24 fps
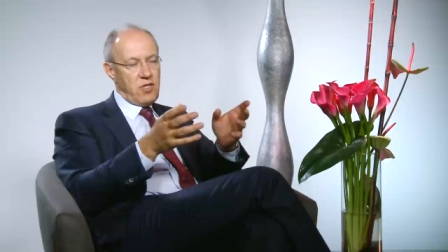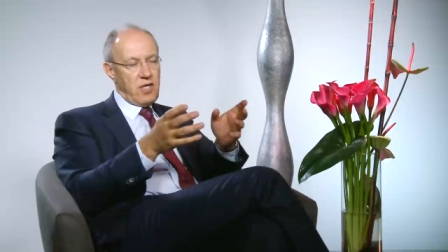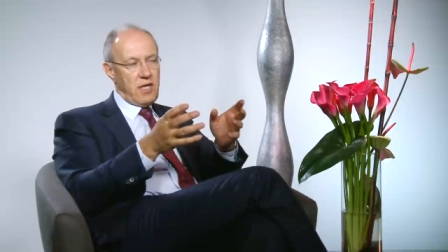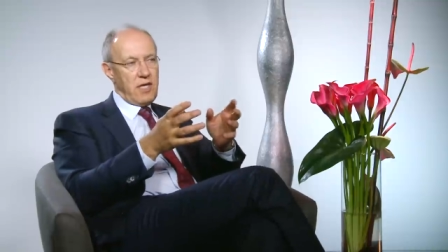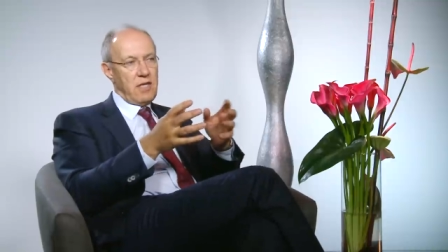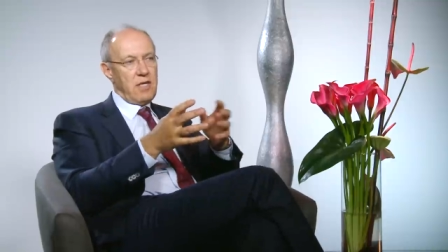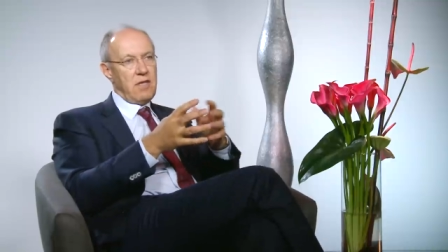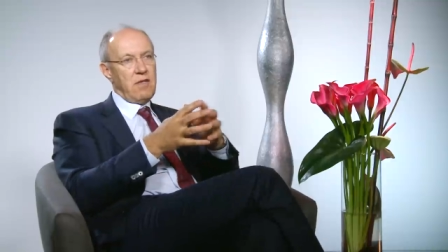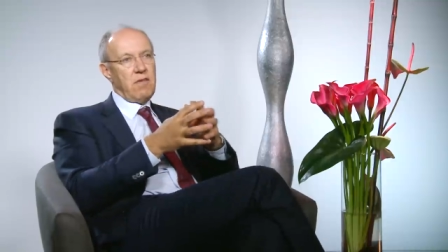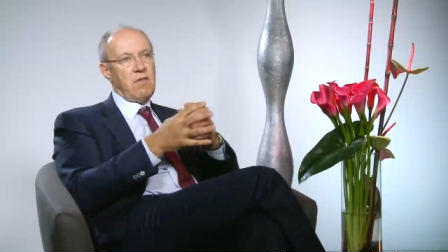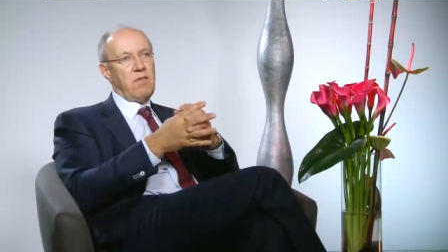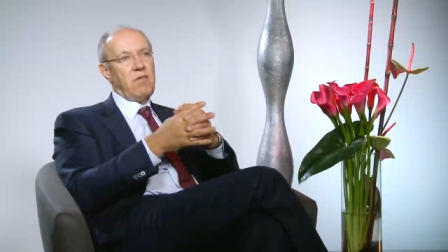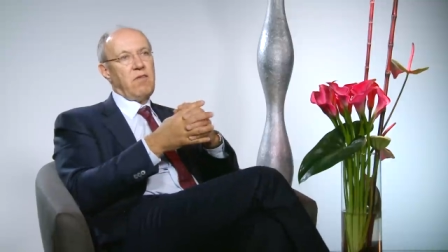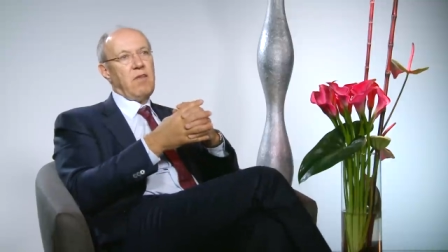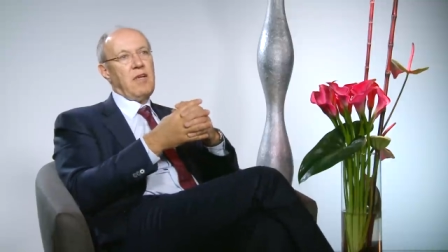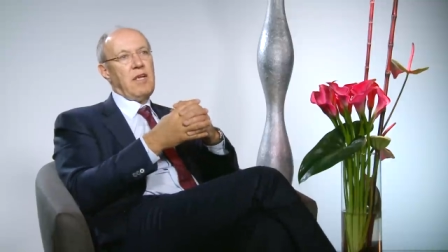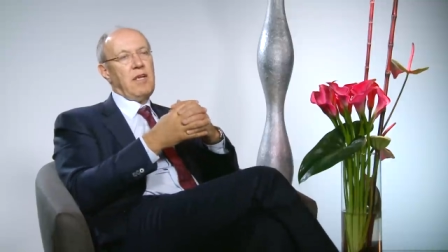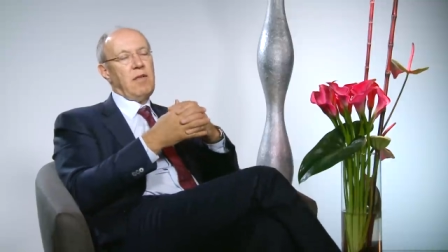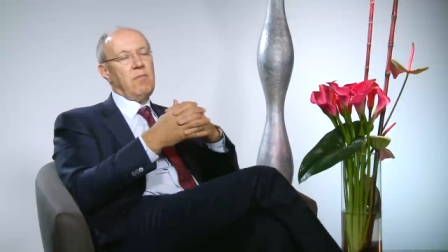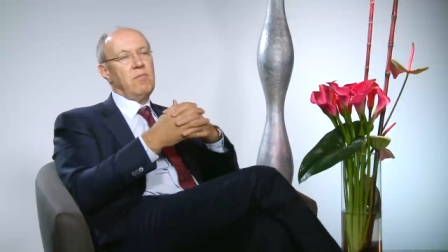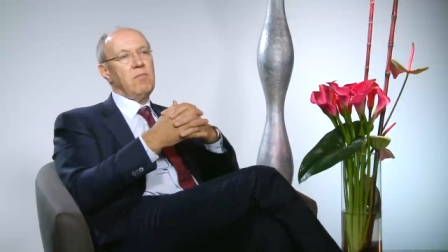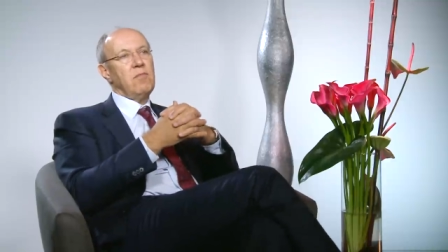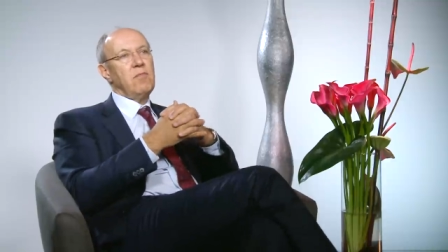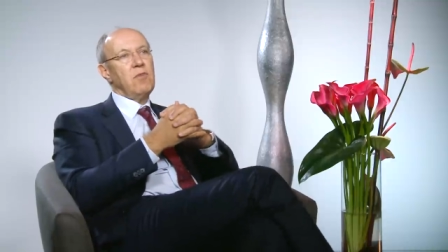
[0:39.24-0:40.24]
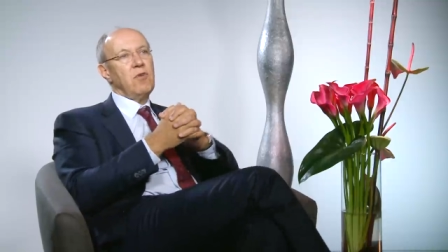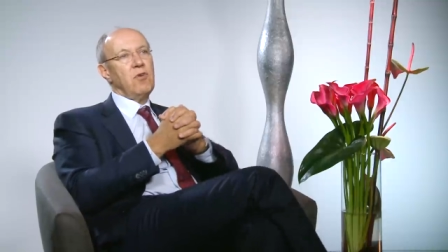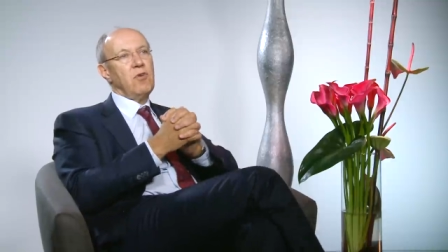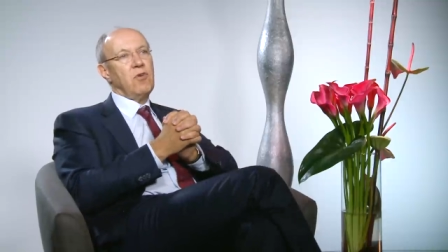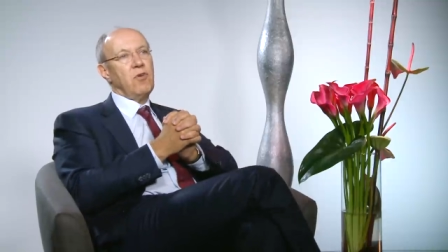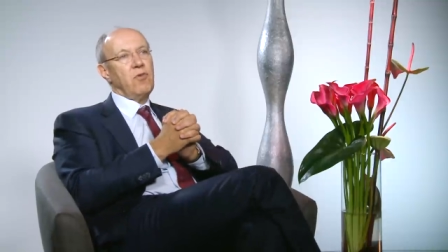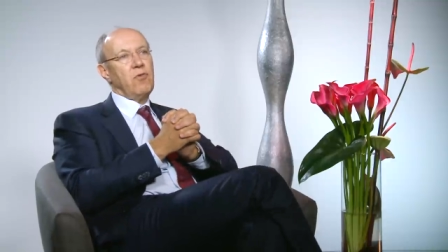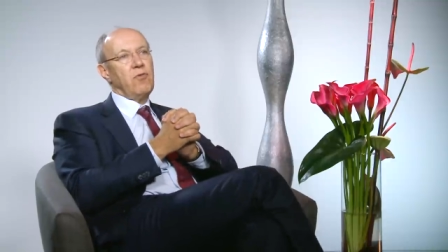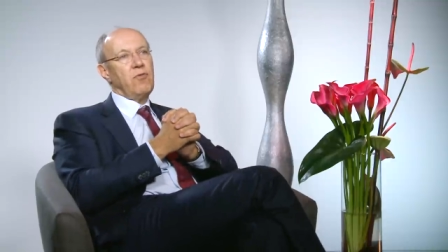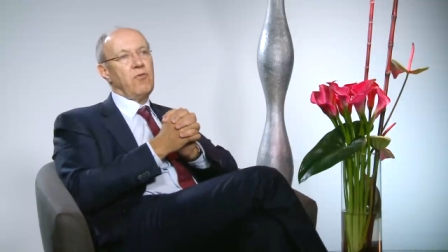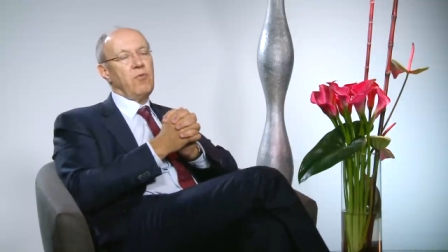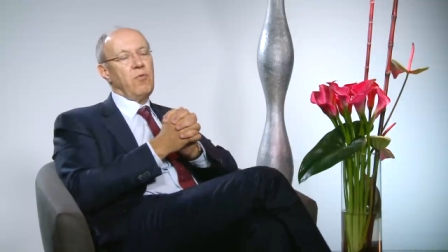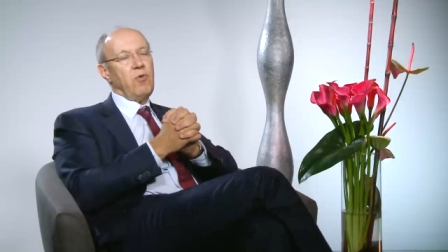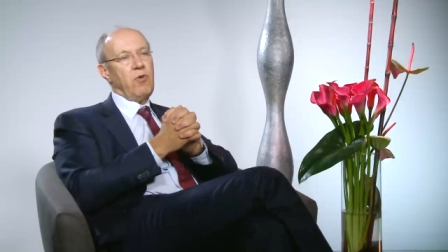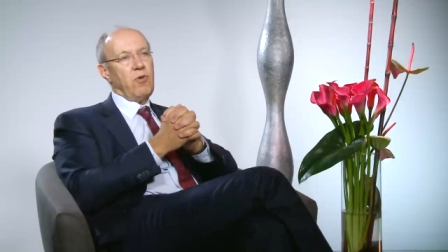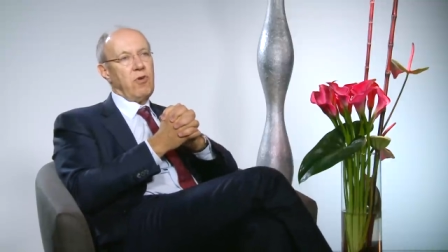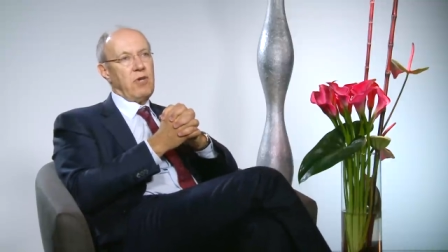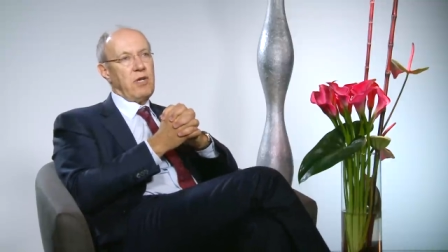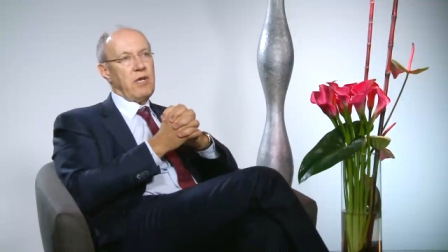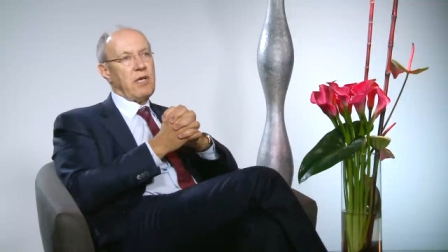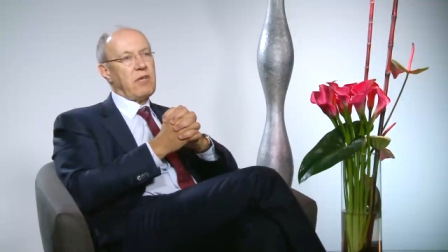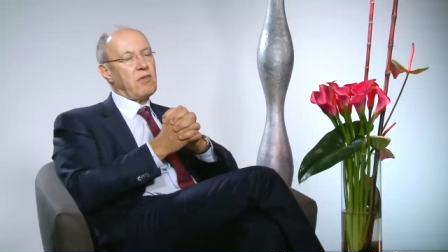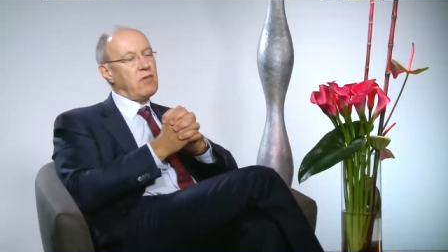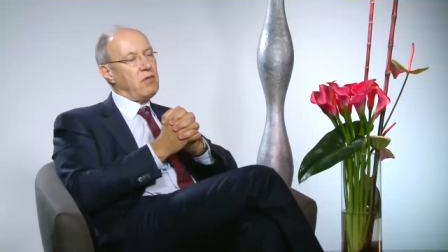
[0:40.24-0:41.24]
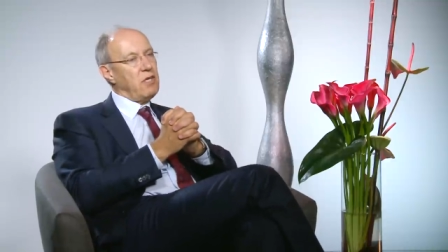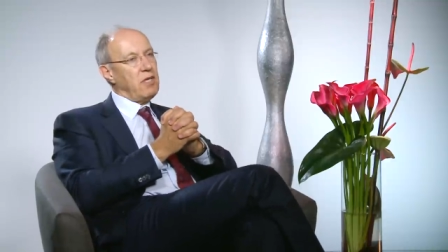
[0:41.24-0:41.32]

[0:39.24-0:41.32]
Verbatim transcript: year, the theme of World